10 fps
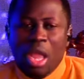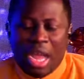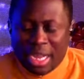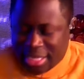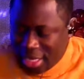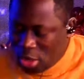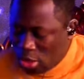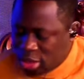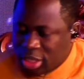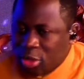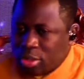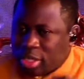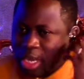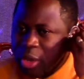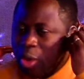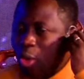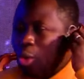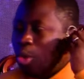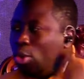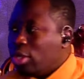I think on Tuesday
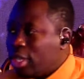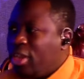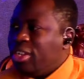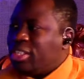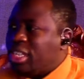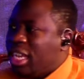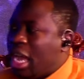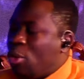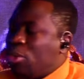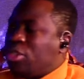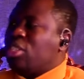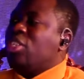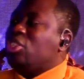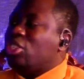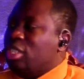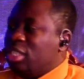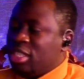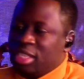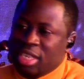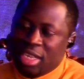or Thursday, I was teaching
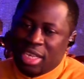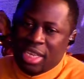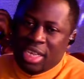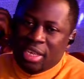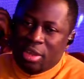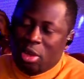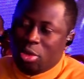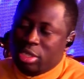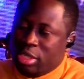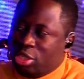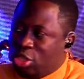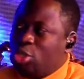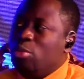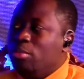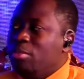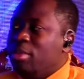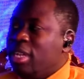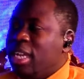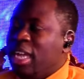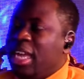on Zoom
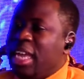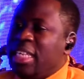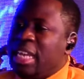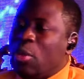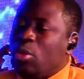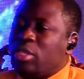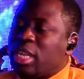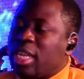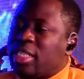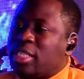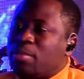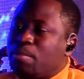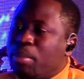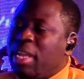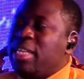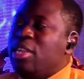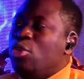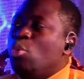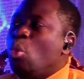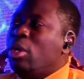and I was
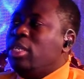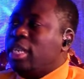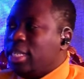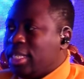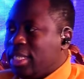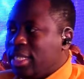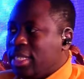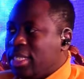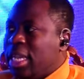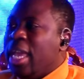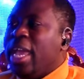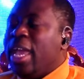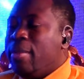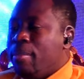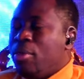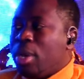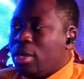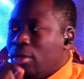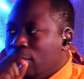explaining wonders and miracle.